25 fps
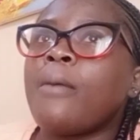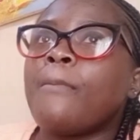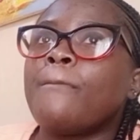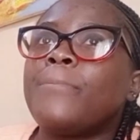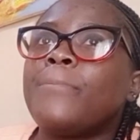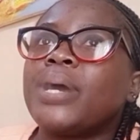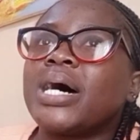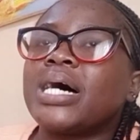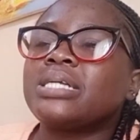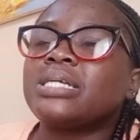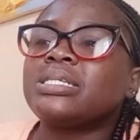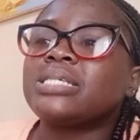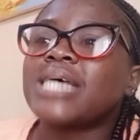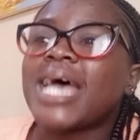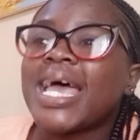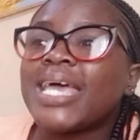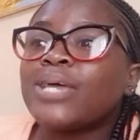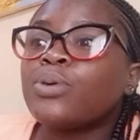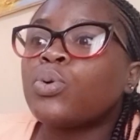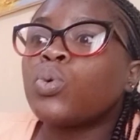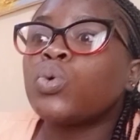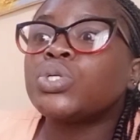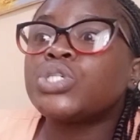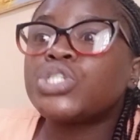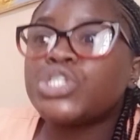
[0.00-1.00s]
But
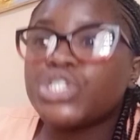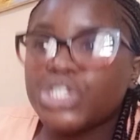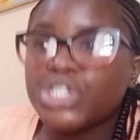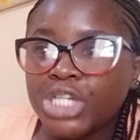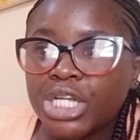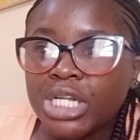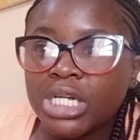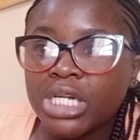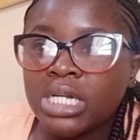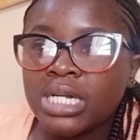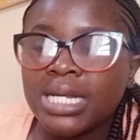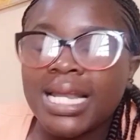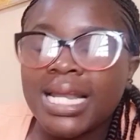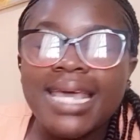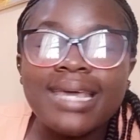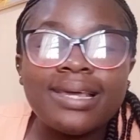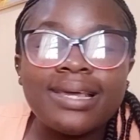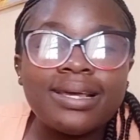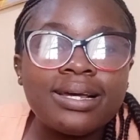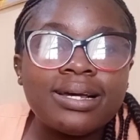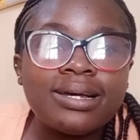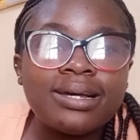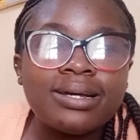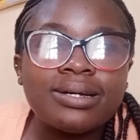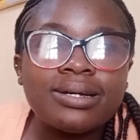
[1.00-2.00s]
I could read,
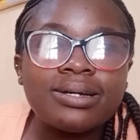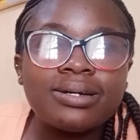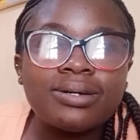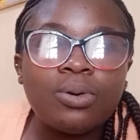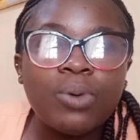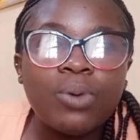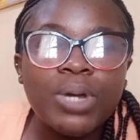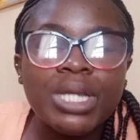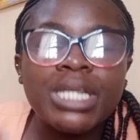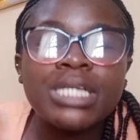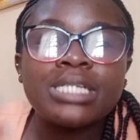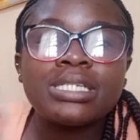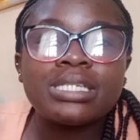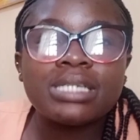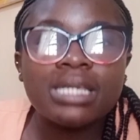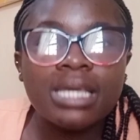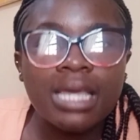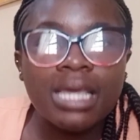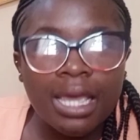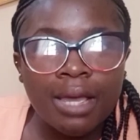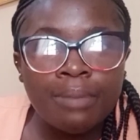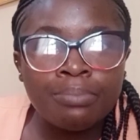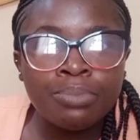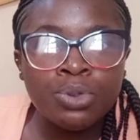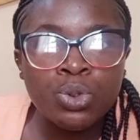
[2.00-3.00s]
like when it
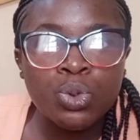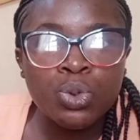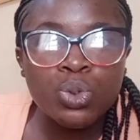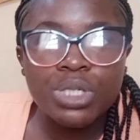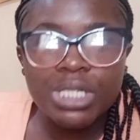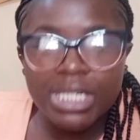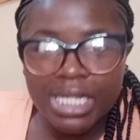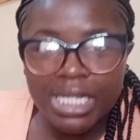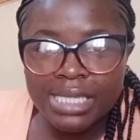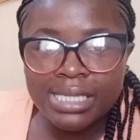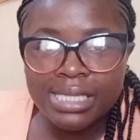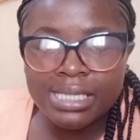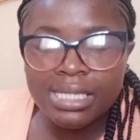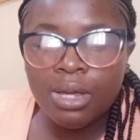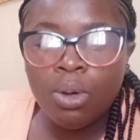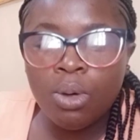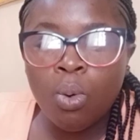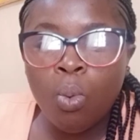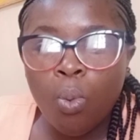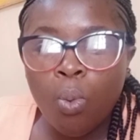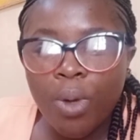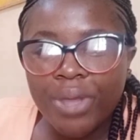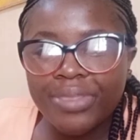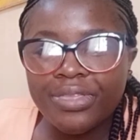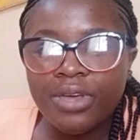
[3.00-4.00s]
came to
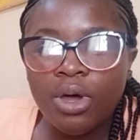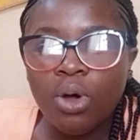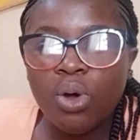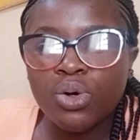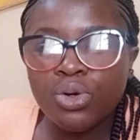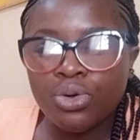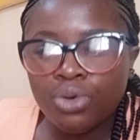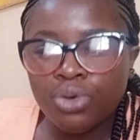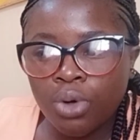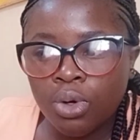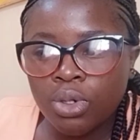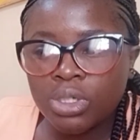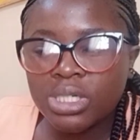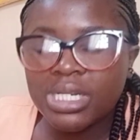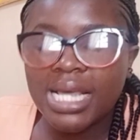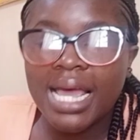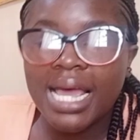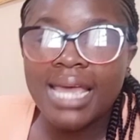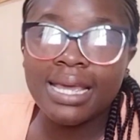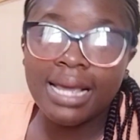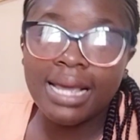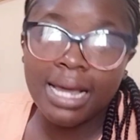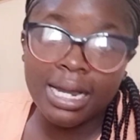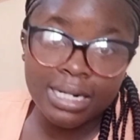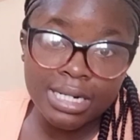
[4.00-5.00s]
testing whether or not
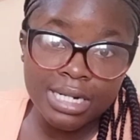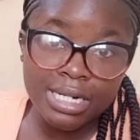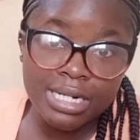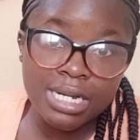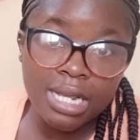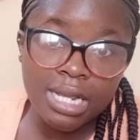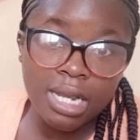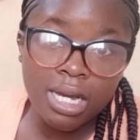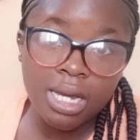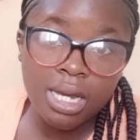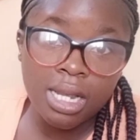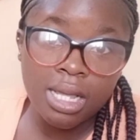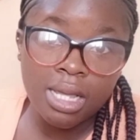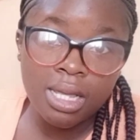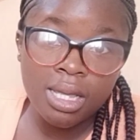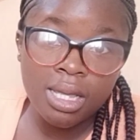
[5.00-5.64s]
I can read,